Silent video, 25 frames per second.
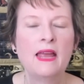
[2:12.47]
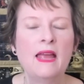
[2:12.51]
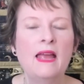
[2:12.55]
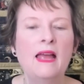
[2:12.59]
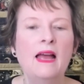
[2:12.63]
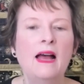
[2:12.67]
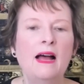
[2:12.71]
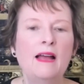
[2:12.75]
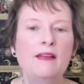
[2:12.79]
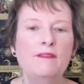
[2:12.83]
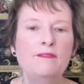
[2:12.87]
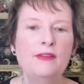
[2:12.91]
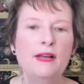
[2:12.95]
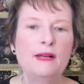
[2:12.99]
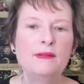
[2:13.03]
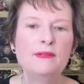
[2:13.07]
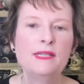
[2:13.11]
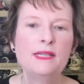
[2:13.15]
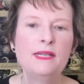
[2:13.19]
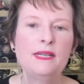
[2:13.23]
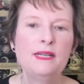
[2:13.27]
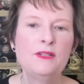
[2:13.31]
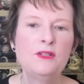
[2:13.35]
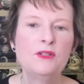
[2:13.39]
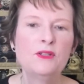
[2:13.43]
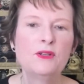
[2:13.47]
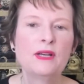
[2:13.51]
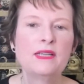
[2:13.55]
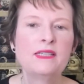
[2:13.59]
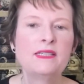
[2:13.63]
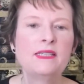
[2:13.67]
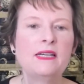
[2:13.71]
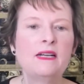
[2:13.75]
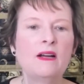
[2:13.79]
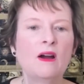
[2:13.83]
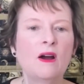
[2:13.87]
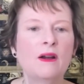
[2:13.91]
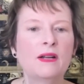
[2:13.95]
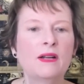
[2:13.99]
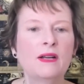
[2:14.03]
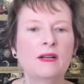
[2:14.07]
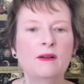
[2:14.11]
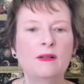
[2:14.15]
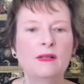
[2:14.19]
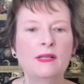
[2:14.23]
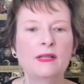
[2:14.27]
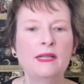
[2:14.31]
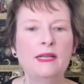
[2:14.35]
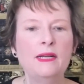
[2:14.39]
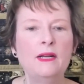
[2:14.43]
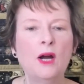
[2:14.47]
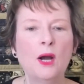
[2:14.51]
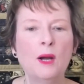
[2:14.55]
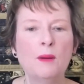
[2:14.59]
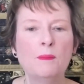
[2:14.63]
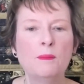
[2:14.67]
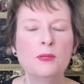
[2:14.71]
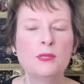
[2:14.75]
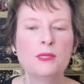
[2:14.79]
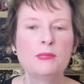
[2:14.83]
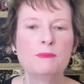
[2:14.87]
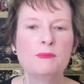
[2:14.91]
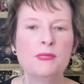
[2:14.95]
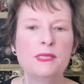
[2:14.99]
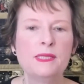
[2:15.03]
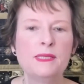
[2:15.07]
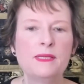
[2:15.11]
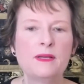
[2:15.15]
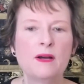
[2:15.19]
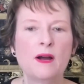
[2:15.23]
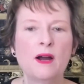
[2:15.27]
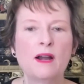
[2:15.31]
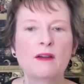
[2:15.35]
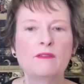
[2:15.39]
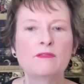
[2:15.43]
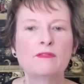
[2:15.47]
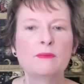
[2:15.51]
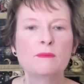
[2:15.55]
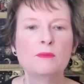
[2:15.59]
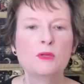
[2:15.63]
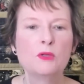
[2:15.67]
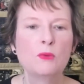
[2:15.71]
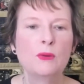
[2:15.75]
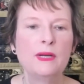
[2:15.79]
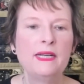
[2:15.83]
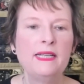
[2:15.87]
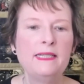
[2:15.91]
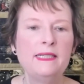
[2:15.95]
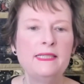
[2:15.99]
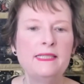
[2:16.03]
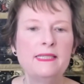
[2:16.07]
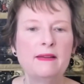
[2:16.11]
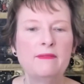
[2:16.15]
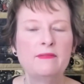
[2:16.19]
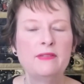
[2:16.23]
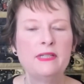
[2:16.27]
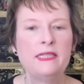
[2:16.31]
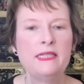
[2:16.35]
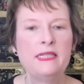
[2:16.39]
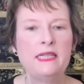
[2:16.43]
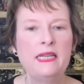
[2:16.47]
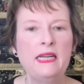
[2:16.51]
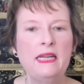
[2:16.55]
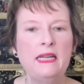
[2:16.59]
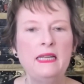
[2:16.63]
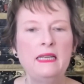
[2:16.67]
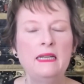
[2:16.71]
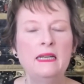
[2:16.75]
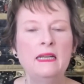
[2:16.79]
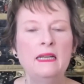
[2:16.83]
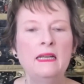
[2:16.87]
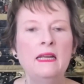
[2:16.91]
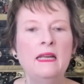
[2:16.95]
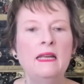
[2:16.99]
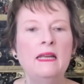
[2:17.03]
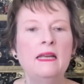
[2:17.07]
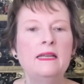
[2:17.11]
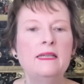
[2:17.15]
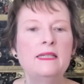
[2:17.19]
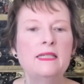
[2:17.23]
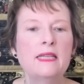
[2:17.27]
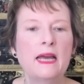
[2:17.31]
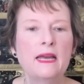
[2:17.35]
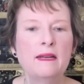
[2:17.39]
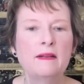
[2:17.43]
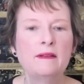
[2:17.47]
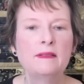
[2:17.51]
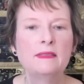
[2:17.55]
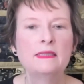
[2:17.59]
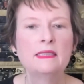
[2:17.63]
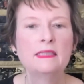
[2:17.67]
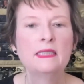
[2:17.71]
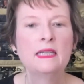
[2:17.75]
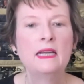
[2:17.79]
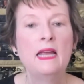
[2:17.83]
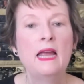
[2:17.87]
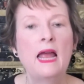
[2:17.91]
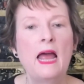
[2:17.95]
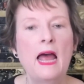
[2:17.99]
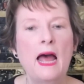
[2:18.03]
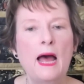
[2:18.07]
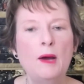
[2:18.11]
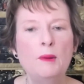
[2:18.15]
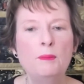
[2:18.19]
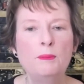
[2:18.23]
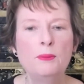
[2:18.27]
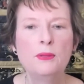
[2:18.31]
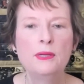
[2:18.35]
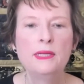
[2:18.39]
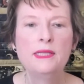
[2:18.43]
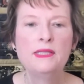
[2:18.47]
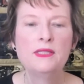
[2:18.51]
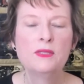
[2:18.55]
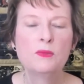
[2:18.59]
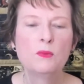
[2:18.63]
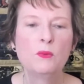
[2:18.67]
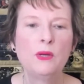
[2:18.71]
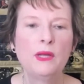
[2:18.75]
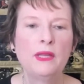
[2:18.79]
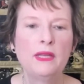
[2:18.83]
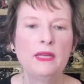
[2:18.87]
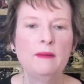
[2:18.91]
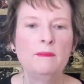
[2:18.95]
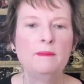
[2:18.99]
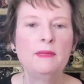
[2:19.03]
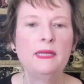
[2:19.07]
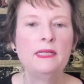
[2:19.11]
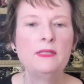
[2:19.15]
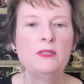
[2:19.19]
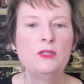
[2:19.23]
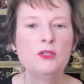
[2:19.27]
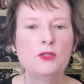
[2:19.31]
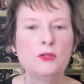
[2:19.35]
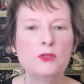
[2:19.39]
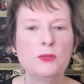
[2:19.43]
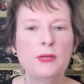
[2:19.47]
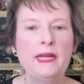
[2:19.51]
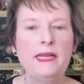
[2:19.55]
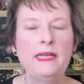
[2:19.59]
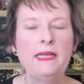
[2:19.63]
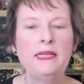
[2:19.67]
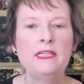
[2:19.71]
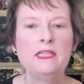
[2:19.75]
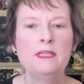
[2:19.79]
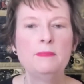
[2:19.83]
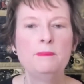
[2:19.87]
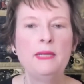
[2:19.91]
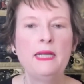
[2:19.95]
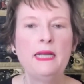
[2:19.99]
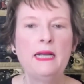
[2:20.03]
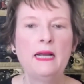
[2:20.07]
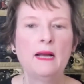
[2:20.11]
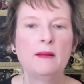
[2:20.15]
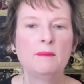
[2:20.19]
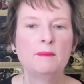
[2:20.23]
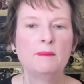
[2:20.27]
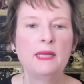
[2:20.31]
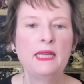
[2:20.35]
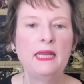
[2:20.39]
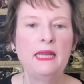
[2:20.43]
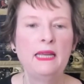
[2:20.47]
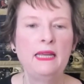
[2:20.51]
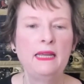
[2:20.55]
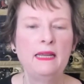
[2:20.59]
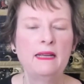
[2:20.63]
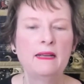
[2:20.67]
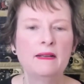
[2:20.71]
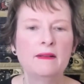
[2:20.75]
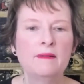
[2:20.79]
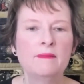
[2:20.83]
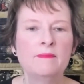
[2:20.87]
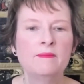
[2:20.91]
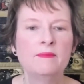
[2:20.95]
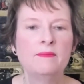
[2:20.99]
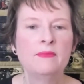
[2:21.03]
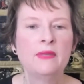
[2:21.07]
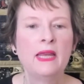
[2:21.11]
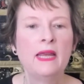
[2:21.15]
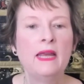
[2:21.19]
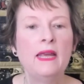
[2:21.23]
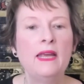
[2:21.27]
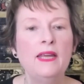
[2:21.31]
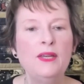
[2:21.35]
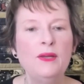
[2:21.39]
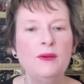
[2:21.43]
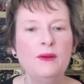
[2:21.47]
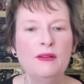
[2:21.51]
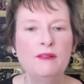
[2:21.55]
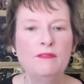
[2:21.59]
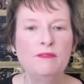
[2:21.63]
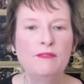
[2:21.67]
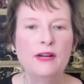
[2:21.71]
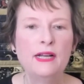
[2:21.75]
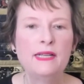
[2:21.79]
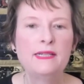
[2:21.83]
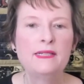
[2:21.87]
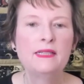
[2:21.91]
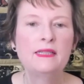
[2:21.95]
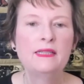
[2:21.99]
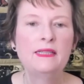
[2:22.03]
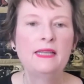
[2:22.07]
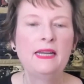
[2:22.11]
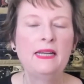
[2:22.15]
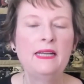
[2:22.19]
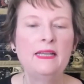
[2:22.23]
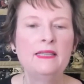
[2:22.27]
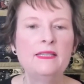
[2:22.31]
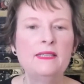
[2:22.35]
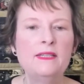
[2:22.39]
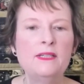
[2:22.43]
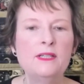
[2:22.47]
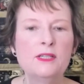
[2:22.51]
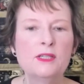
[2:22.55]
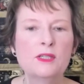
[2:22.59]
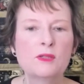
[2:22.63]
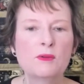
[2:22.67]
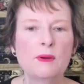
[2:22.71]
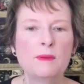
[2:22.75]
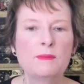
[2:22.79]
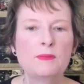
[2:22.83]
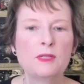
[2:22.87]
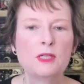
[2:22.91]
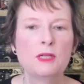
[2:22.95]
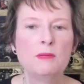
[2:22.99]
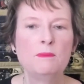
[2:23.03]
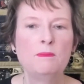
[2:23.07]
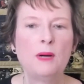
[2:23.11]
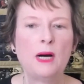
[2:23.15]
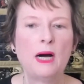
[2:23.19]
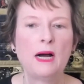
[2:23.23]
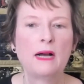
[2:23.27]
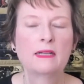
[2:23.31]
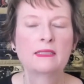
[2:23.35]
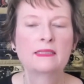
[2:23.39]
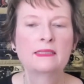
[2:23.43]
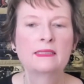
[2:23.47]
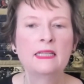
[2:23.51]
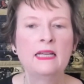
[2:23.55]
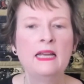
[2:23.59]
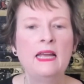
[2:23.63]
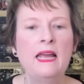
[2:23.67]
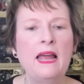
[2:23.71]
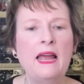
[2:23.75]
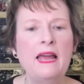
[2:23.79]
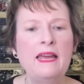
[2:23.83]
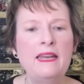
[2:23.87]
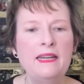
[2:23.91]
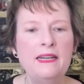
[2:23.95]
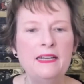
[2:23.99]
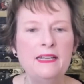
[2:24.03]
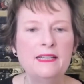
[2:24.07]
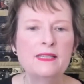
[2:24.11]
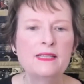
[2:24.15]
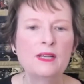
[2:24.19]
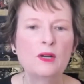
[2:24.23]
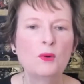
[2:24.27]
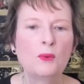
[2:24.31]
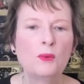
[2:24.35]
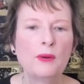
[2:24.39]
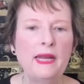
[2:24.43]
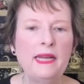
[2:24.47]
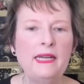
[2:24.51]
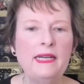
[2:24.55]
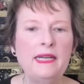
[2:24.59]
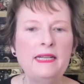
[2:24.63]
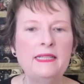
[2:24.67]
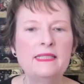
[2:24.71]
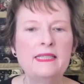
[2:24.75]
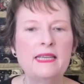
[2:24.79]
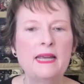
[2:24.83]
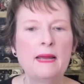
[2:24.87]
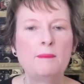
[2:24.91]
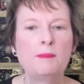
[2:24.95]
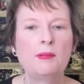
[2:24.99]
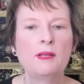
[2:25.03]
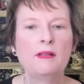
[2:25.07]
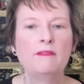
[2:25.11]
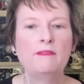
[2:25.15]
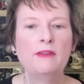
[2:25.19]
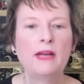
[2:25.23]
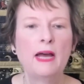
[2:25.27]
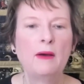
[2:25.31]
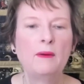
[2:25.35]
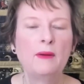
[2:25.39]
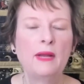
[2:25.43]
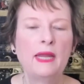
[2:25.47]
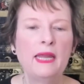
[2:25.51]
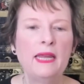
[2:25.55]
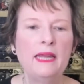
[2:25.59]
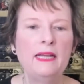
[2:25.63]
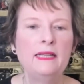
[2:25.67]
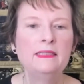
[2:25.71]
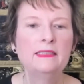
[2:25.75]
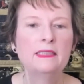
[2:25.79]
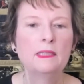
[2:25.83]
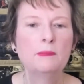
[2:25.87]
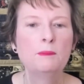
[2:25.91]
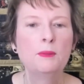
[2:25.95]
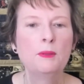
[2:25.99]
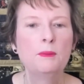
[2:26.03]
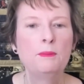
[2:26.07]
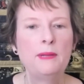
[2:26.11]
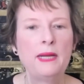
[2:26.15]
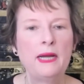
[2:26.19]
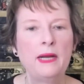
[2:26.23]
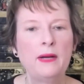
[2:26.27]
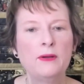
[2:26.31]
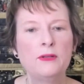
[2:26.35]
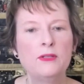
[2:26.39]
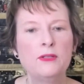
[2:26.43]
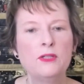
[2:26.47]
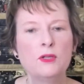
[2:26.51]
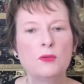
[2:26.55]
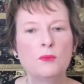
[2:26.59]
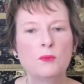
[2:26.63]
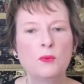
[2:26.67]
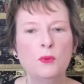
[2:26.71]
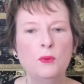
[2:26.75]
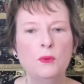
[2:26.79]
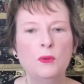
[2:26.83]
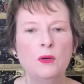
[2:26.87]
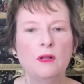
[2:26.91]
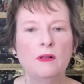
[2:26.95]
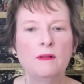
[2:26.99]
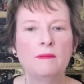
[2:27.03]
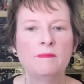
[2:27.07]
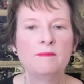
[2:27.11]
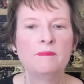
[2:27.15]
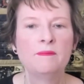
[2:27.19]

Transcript: I found an interesting article in Harper's Bazaar from 2017 titled, "How Prince William is Training to Become King." You can find a link in the description box, and it is a great example of how kings are prepared to rule.